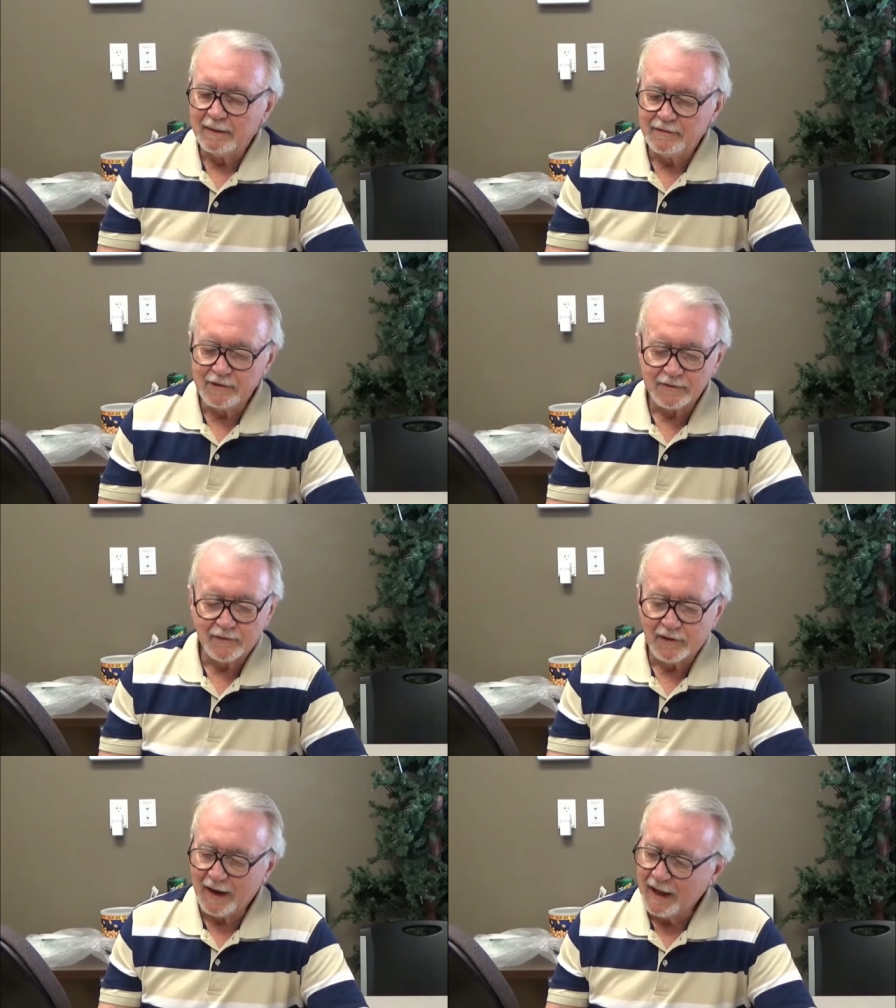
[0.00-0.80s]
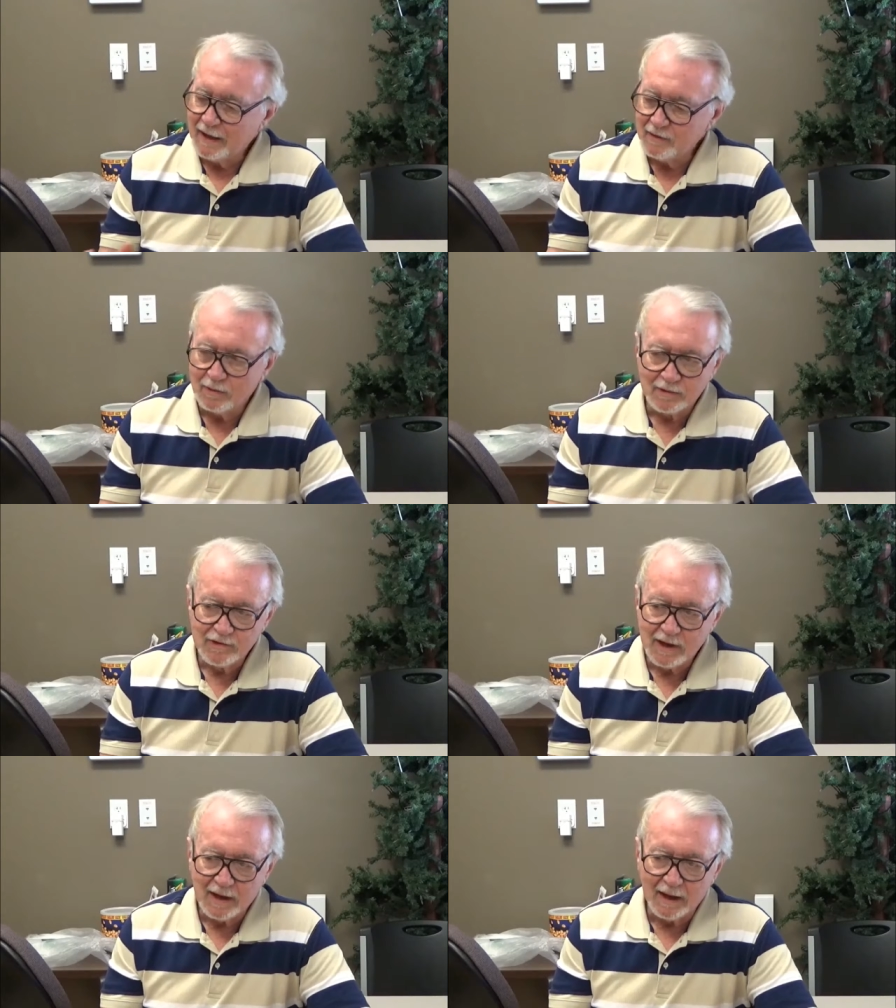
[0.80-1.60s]
just for an annual
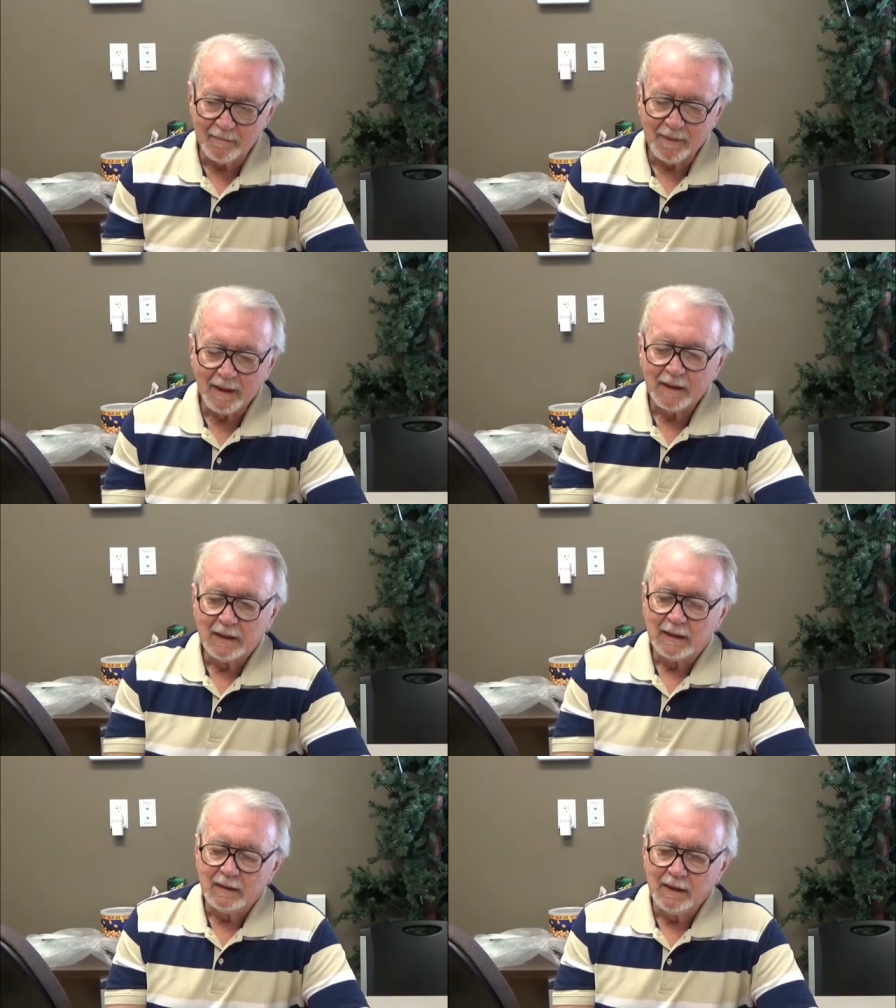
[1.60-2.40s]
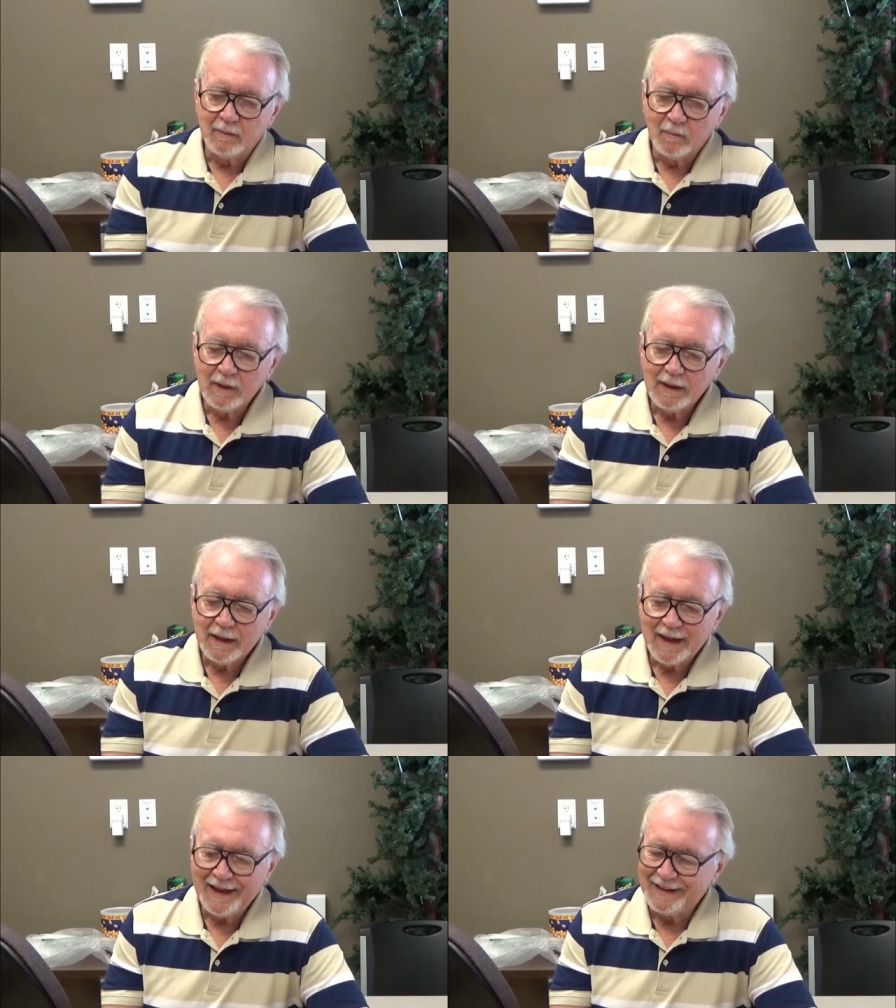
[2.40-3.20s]
checkup, then we
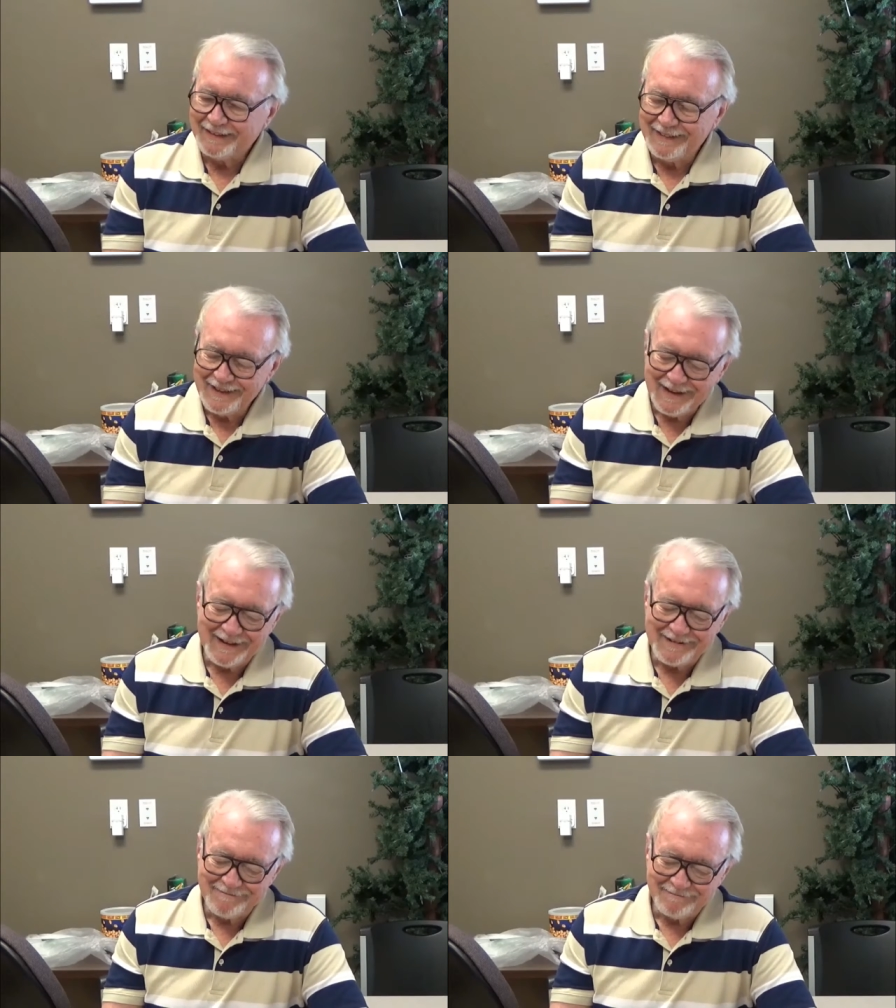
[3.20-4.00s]
can then